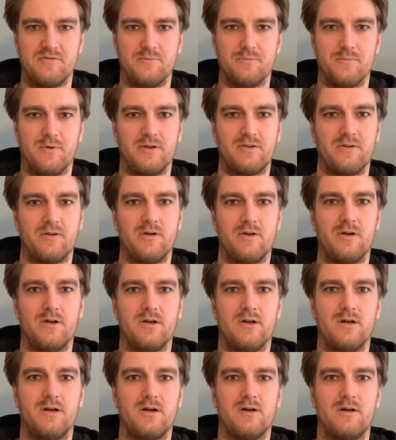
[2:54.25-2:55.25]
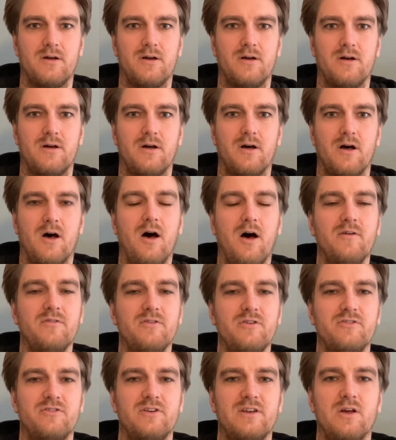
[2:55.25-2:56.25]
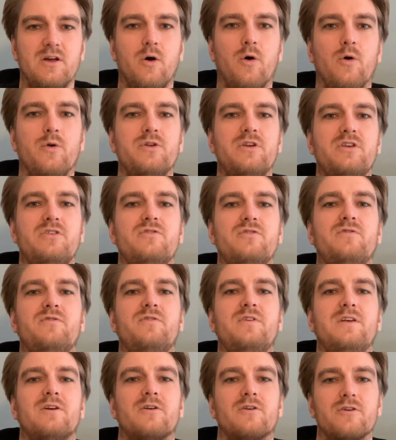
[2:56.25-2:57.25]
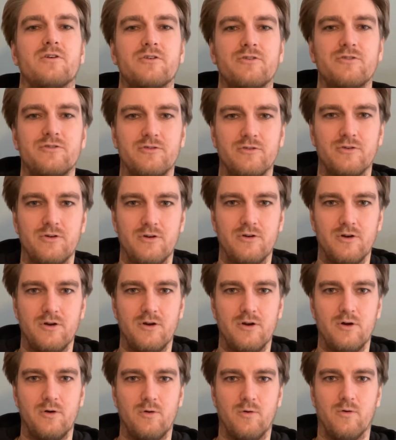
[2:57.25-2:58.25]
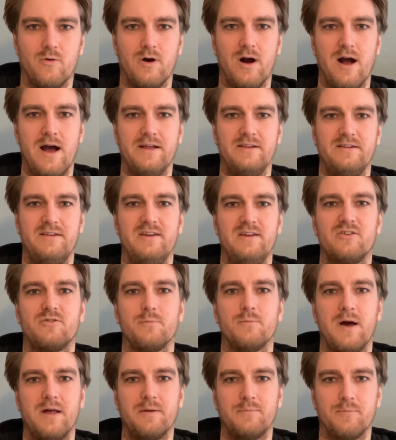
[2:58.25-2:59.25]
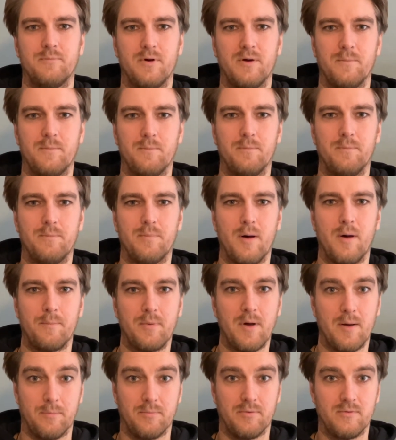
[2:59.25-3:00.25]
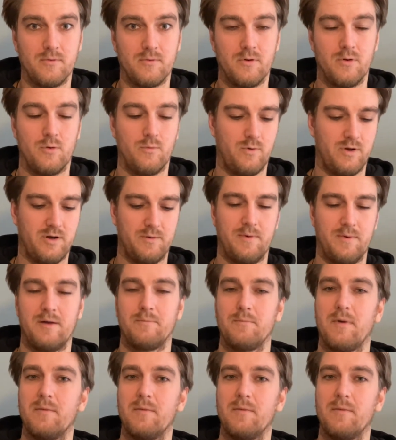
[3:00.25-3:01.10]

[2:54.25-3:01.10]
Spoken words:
But obviously all these fears or ideas might pop up. What about my